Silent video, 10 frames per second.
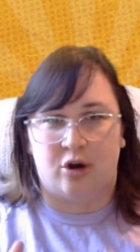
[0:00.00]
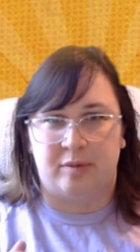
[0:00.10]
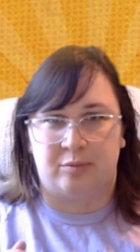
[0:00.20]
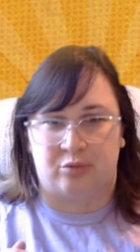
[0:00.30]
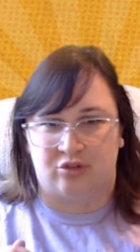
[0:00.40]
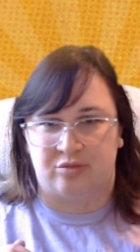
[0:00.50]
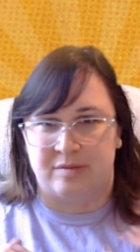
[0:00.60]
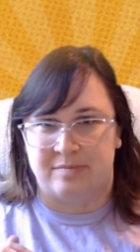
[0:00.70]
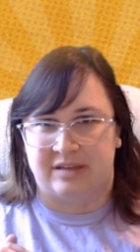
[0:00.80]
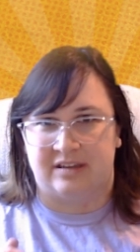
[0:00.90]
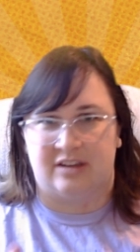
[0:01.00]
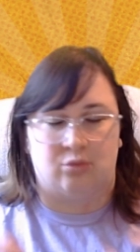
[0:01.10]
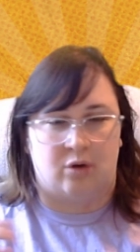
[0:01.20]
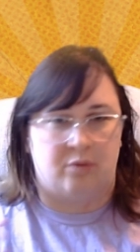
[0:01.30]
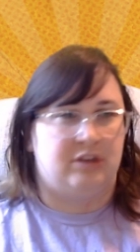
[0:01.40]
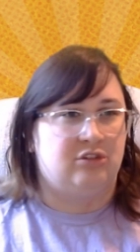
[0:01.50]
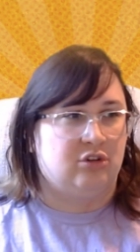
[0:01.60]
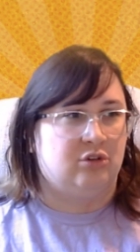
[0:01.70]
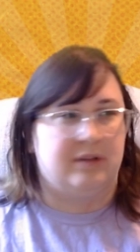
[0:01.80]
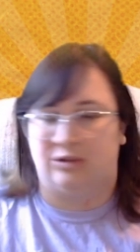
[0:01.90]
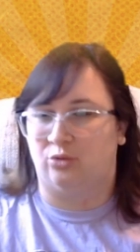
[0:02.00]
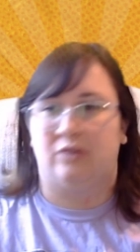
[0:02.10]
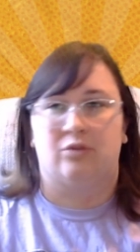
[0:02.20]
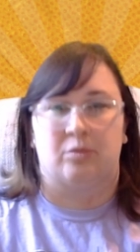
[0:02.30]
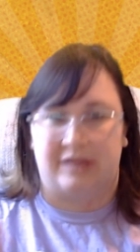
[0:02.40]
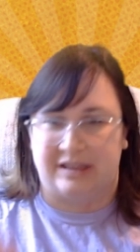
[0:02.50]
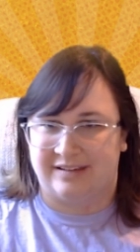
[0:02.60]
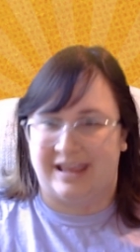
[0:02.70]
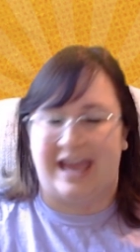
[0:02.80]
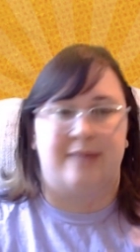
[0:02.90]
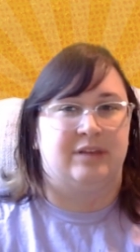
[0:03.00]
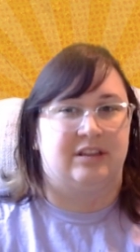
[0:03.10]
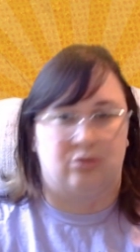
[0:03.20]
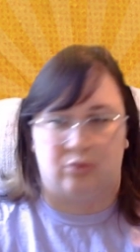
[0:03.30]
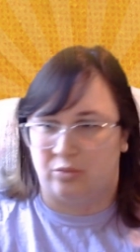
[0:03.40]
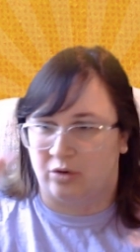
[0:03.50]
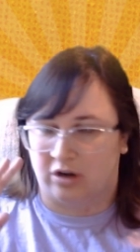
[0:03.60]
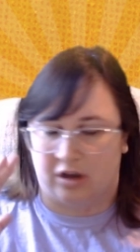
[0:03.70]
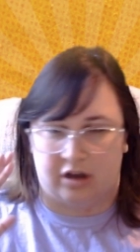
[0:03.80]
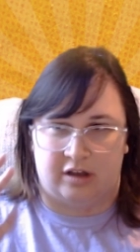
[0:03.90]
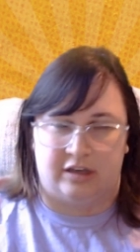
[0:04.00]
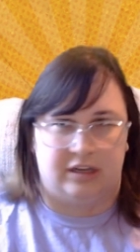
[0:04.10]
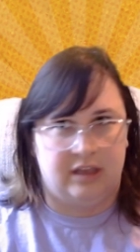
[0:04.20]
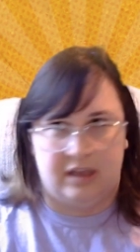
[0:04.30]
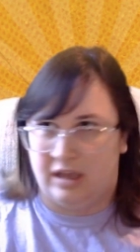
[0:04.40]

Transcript: improvement business. What we do is we replace cabinets, we work on